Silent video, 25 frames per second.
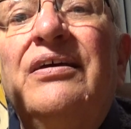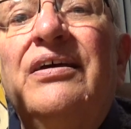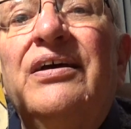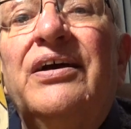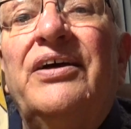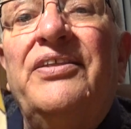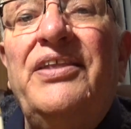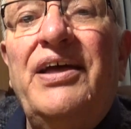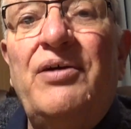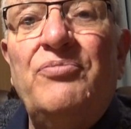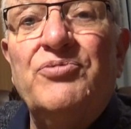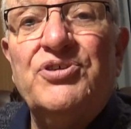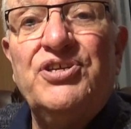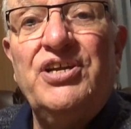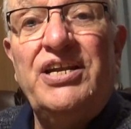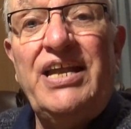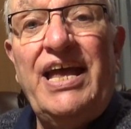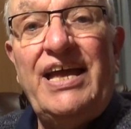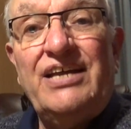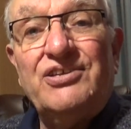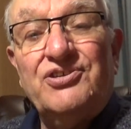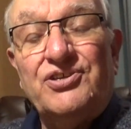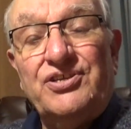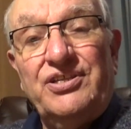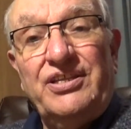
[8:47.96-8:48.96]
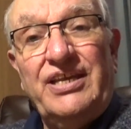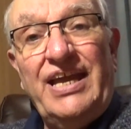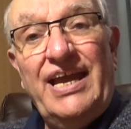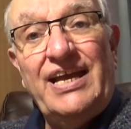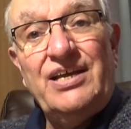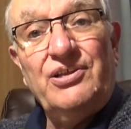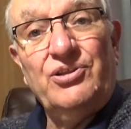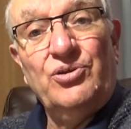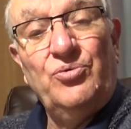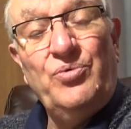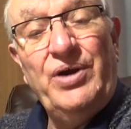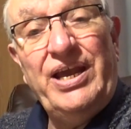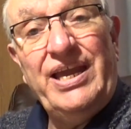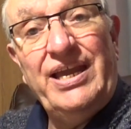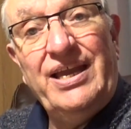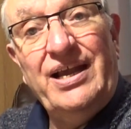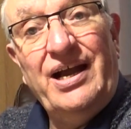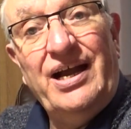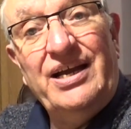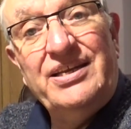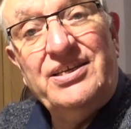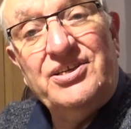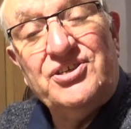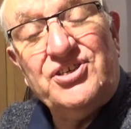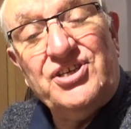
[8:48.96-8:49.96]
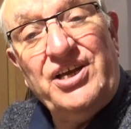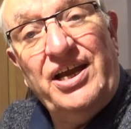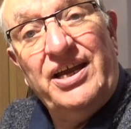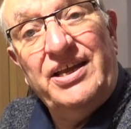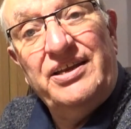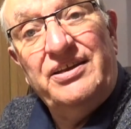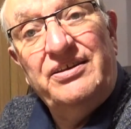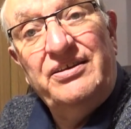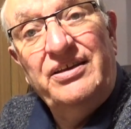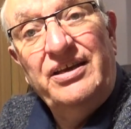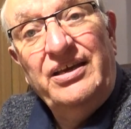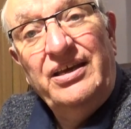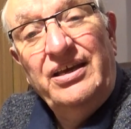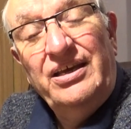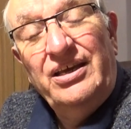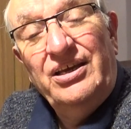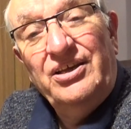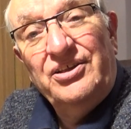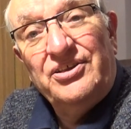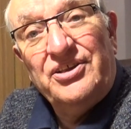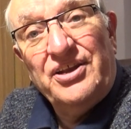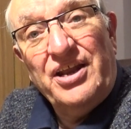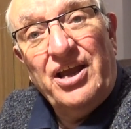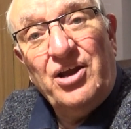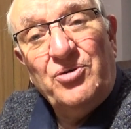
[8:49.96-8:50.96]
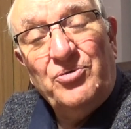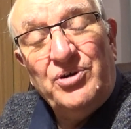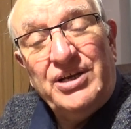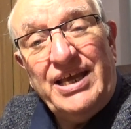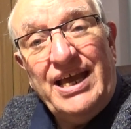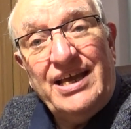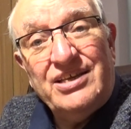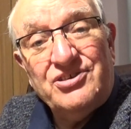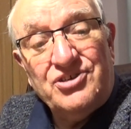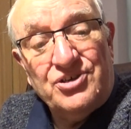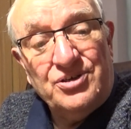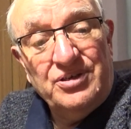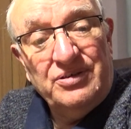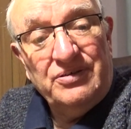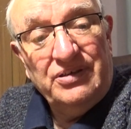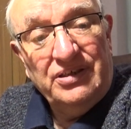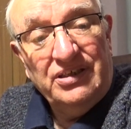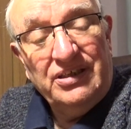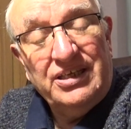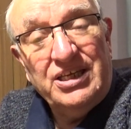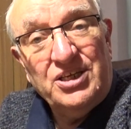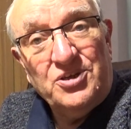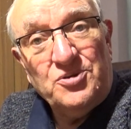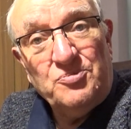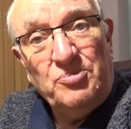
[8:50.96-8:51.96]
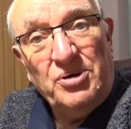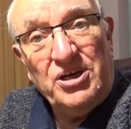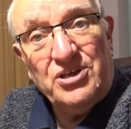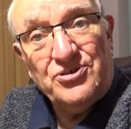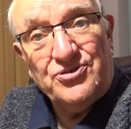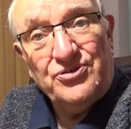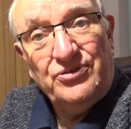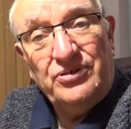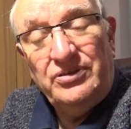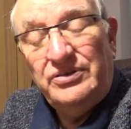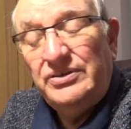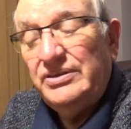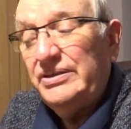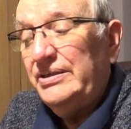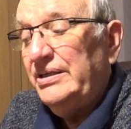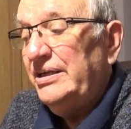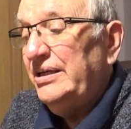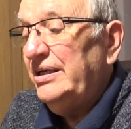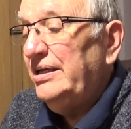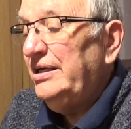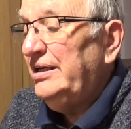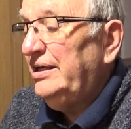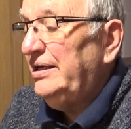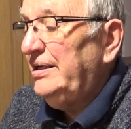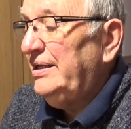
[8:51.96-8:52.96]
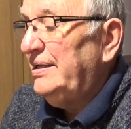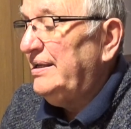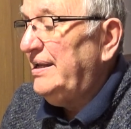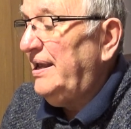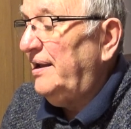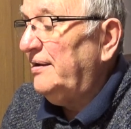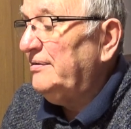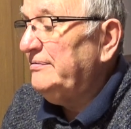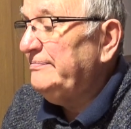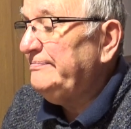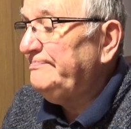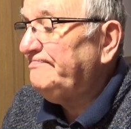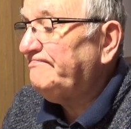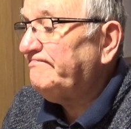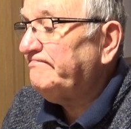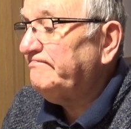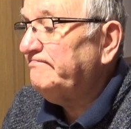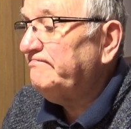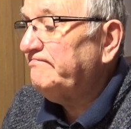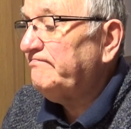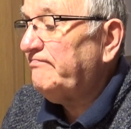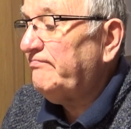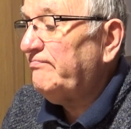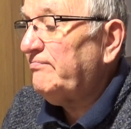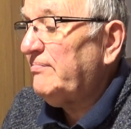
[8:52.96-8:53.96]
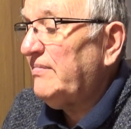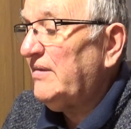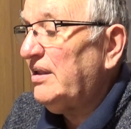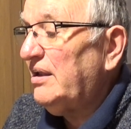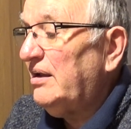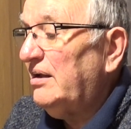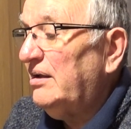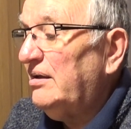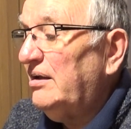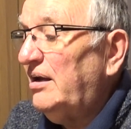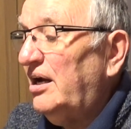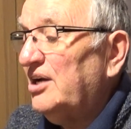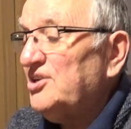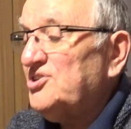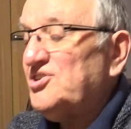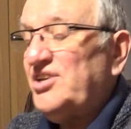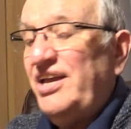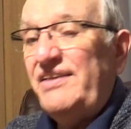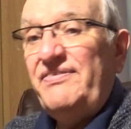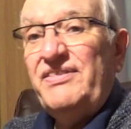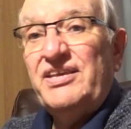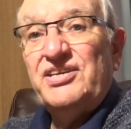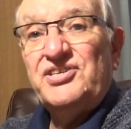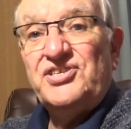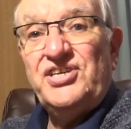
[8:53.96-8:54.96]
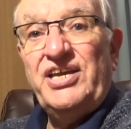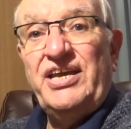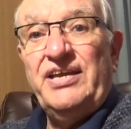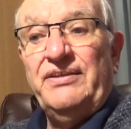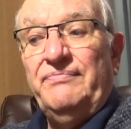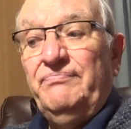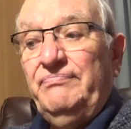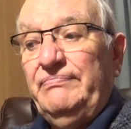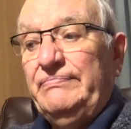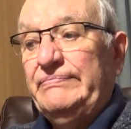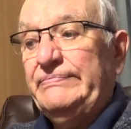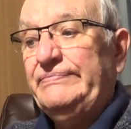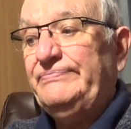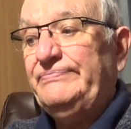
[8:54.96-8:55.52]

And that was an answer, the, the way I decided that I would answer Kit's puzzle. Now, I sent this in